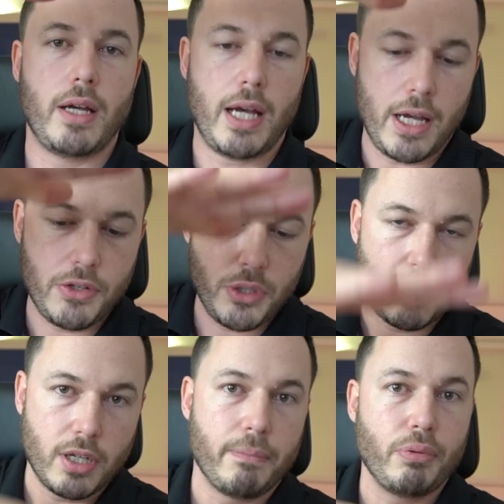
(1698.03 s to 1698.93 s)
as you
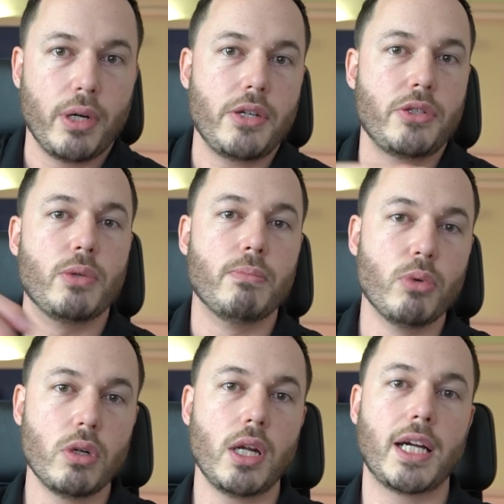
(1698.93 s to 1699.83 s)
compress, you're
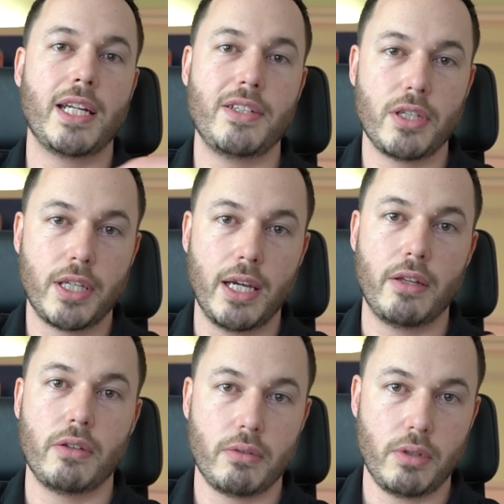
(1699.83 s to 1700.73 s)
more likely to
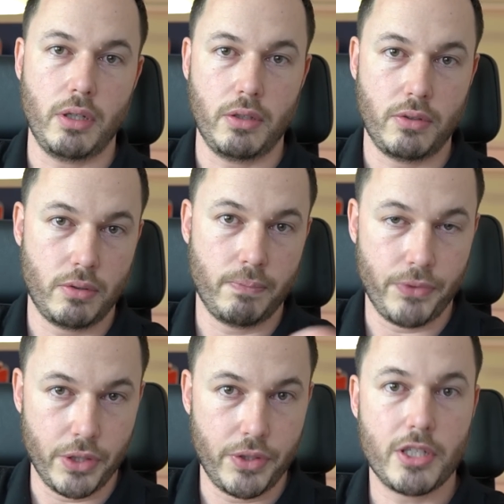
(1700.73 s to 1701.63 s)
get
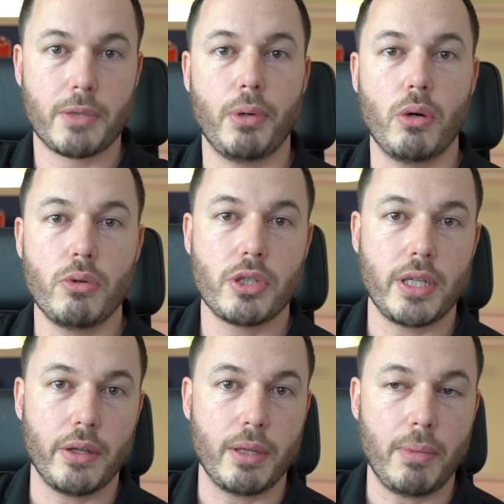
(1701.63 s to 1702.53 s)
the disc bulge
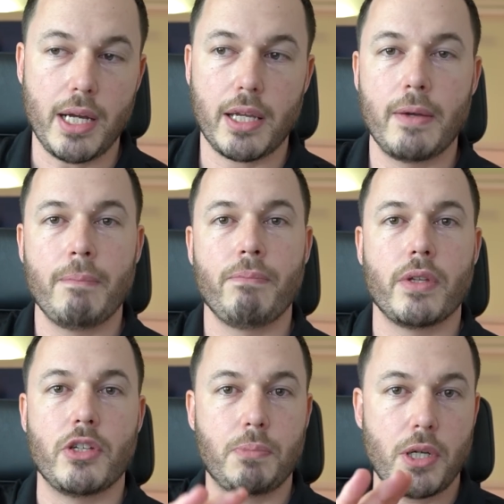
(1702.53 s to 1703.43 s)
out the back,
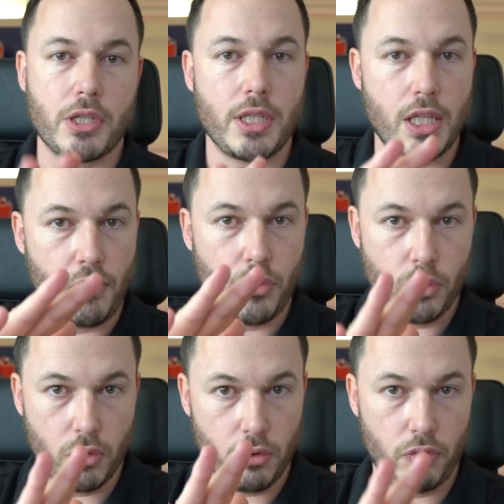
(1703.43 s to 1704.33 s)
especially if
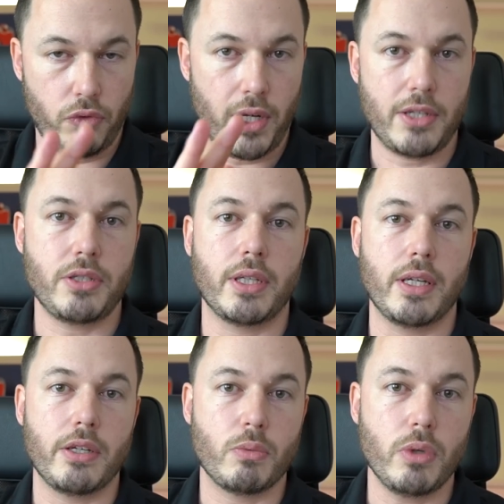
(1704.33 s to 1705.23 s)
you're flexing
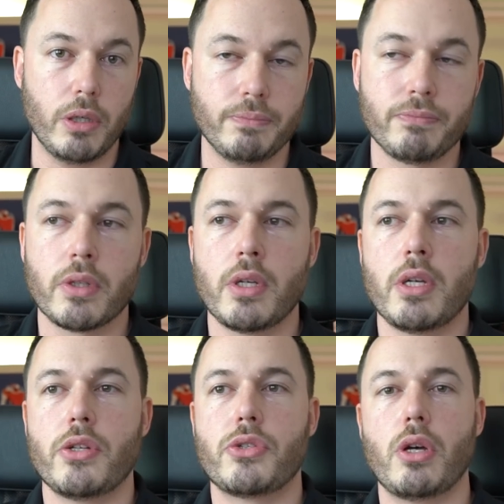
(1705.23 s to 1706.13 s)
as well.
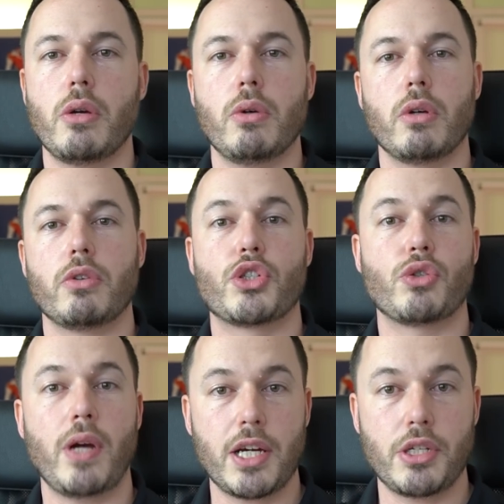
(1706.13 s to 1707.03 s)
So
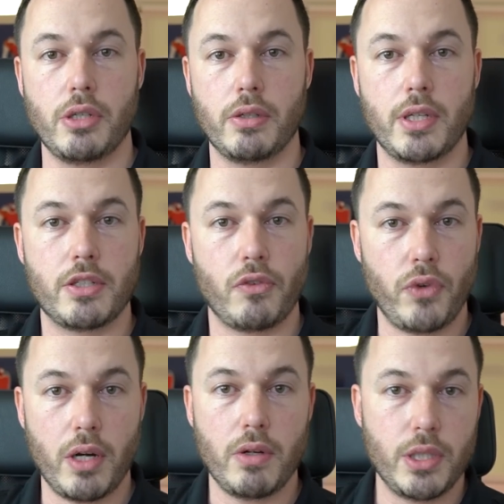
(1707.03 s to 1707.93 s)
traction is a
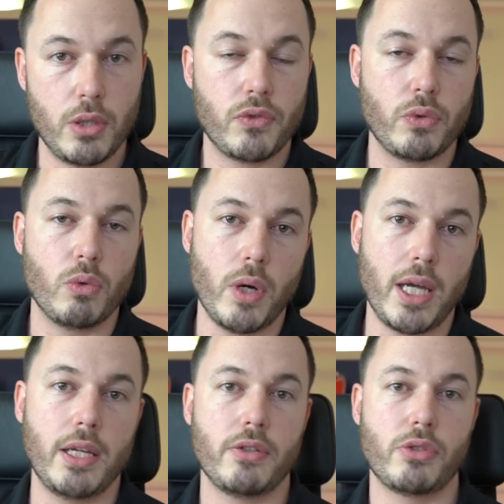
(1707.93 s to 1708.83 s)
very useful
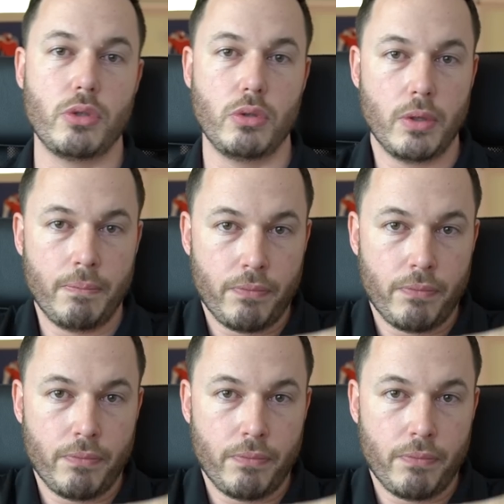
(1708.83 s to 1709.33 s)
way to